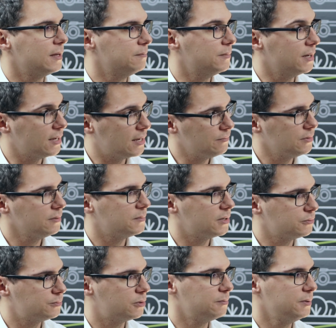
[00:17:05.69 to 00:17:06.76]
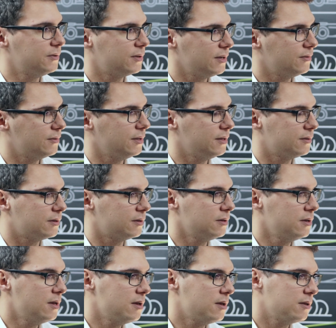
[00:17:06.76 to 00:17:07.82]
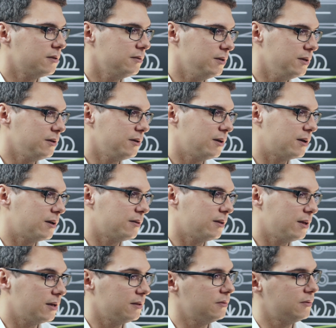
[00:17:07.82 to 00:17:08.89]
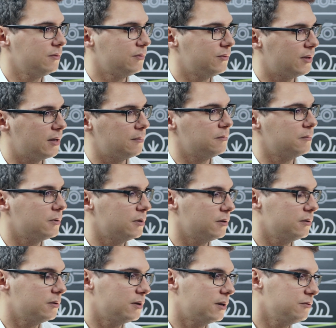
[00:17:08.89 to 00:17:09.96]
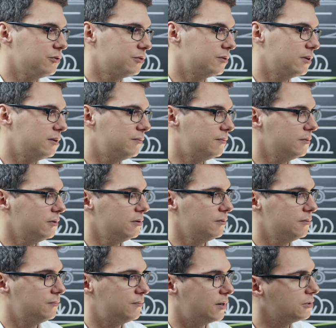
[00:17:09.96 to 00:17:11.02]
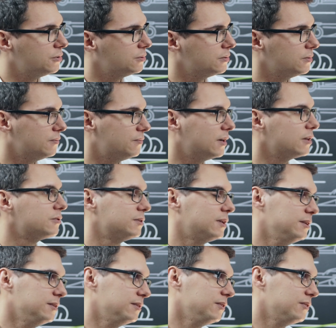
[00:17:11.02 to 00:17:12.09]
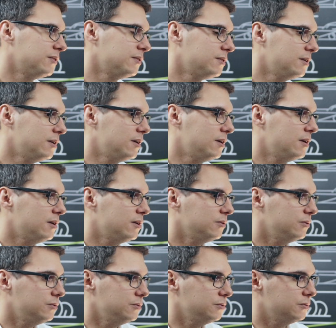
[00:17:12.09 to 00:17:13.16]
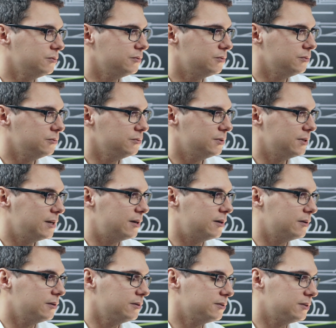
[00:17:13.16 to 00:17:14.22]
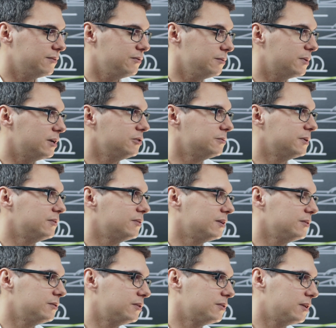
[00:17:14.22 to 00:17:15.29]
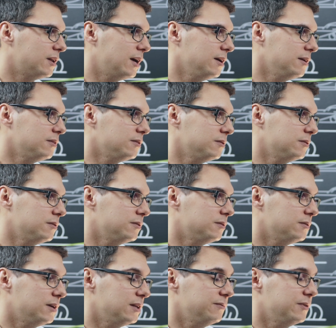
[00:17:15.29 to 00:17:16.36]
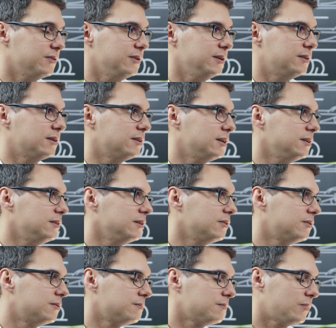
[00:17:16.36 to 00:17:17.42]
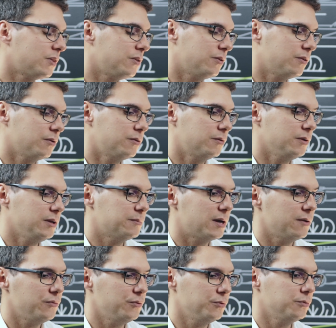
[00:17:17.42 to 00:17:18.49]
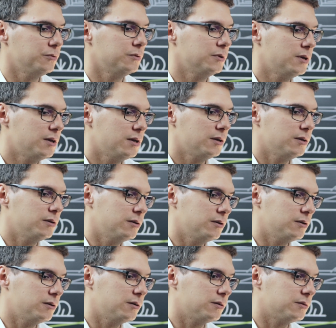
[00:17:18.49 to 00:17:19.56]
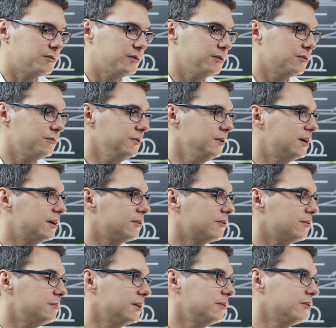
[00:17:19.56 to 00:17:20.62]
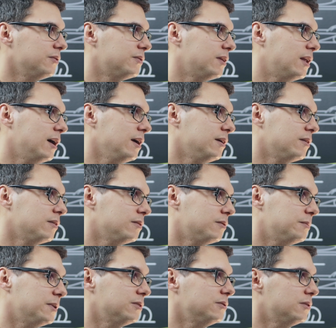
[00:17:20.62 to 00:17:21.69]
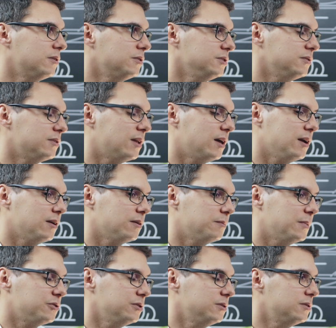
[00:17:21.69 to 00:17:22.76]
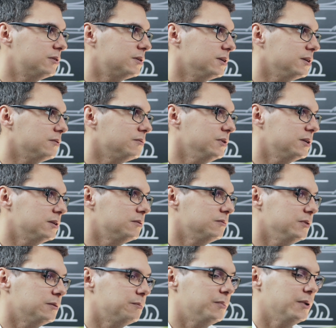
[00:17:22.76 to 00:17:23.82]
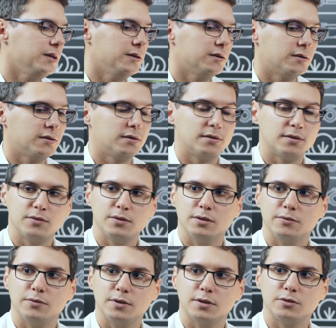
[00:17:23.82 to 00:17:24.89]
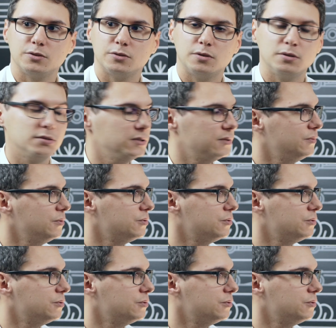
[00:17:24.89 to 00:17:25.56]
And by having much more precise data, they can add some additional functions and functionalities to their traffic management centers, like advanced data analytics. Okay. So, in my view, state-of-the-art methods like or methodologies like machine learning will play a significant role in the